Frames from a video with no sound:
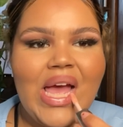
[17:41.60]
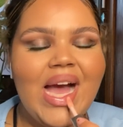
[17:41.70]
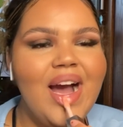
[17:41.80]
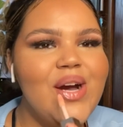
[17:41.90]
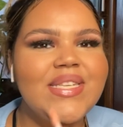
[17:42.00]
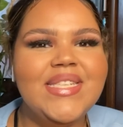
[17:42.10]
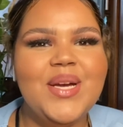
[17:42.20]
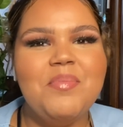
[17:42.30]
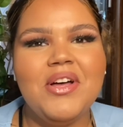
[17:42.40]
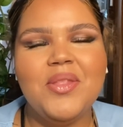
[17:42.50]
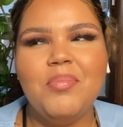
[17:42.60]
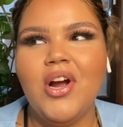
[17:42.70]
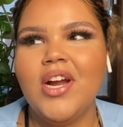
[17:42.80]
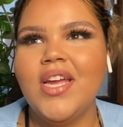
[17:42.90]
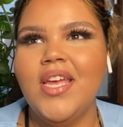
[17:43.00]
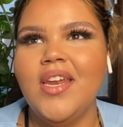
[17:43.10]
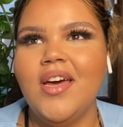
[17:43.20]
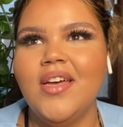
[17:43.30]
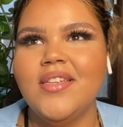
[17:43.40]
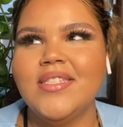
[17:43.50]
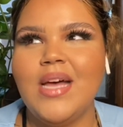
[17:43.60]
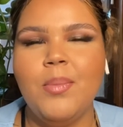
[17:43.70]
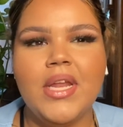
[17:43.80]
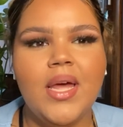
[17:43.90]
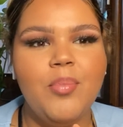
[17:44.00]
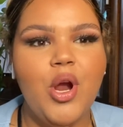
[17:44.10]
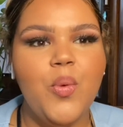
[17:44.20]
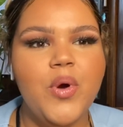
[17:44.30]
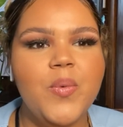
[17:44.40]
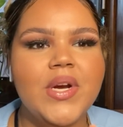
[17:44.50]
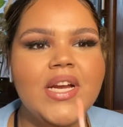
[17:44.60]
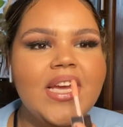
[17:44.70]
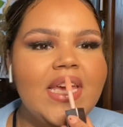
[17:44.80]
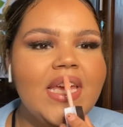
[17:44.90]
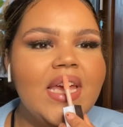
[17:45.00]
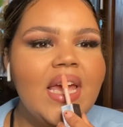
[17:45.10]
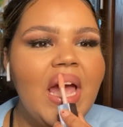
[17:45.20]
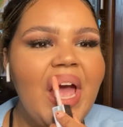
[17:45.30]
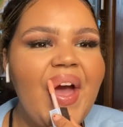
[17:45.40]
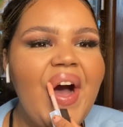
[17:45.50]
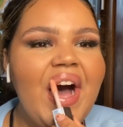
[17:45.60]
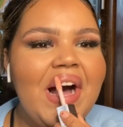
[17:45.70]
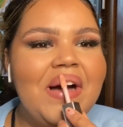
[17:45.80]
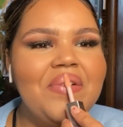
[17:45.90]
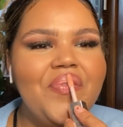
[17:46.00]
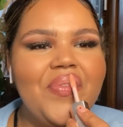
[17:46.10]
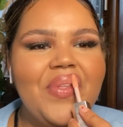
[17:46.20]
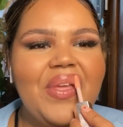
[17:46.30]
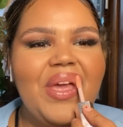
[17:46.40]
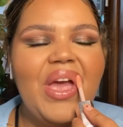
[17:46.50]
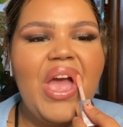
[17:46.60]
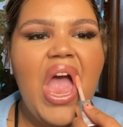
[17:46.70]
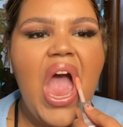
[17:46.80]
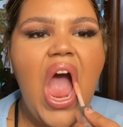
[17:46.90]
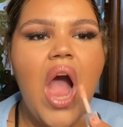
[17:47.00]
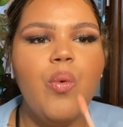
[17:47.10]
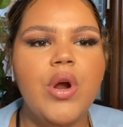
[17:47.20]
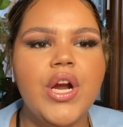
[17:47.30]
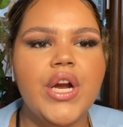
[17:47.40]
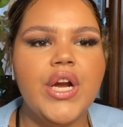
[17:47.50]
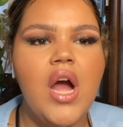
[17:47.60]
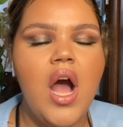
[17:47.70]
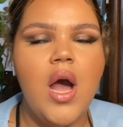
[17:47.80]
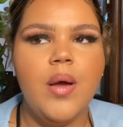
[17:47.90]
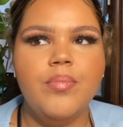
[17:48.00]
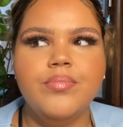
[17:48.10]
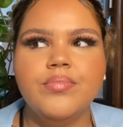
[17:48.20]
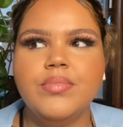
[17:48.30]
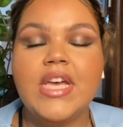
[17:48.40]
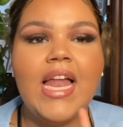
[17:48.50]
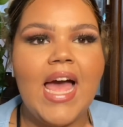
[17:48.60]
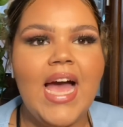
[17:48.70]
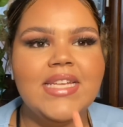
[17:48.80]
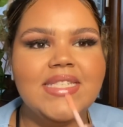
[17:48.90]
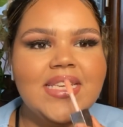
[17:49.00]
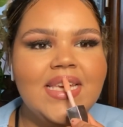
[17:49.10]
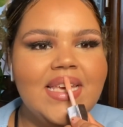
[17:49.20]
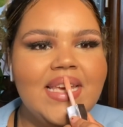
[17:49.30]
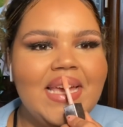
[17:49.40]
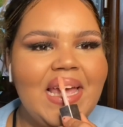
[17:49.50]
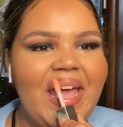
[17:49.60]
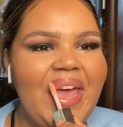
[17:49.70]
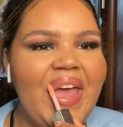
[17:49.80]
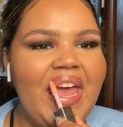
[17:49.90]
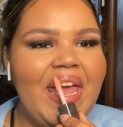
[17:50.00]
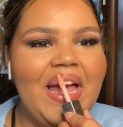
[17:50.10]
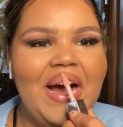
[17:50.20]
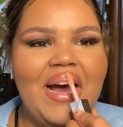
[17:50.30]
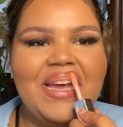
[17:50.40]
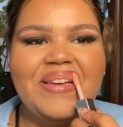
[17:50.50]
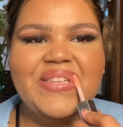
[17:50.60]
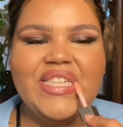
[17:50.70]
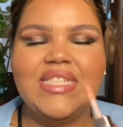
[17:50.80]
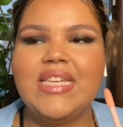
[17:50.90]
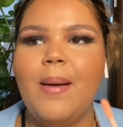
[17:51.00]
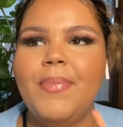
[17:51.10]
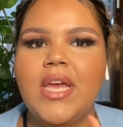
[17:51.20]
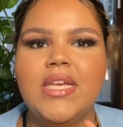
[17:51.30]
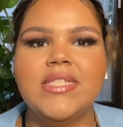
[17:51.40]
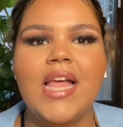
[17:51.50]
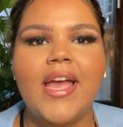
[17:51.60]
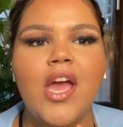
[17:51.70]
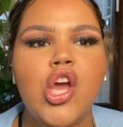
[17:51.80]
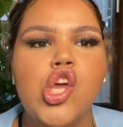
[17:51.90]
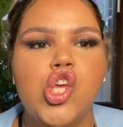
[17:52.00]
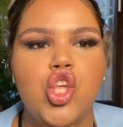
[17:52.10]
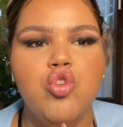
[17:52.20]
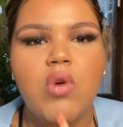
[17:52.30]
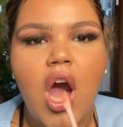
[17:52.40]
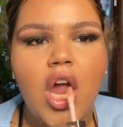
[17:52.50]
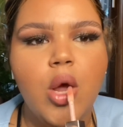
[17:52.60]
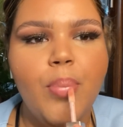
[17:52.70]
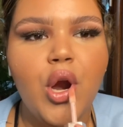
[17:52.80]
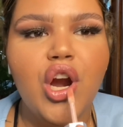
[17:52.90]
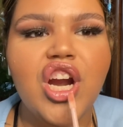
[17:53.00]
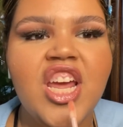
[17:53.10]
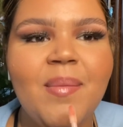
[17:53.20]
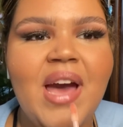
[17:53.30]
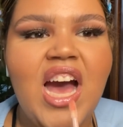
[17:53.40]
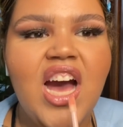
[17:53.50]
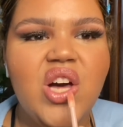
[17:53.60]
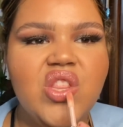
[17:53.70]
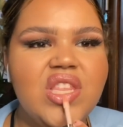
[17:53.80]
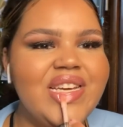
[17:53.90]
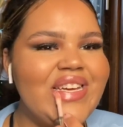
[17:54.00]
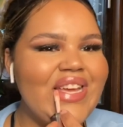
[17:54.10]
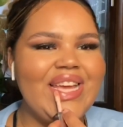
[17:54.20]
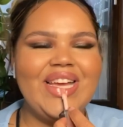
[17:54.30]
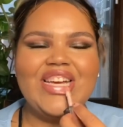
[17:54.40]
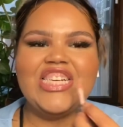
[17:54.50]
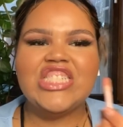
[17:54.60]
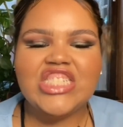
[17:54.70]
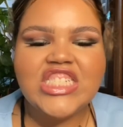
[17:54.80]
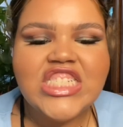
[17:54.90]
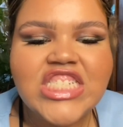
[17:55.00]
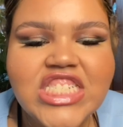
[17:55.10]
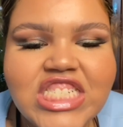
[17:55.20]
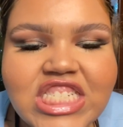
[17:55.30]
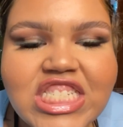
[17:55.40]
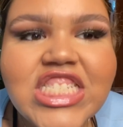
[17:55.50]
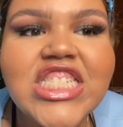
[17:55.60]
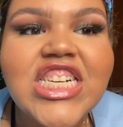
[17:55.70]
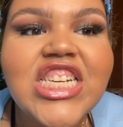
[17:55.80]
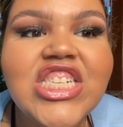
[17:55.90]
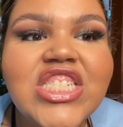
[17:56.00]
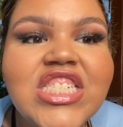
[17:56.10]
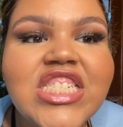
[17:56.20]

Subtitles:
I always think about the part in Zombieland Part 1 where he, Tallahassee, he kills the zombie and he's like, you got a pretty mouth. All right, teeth yellow.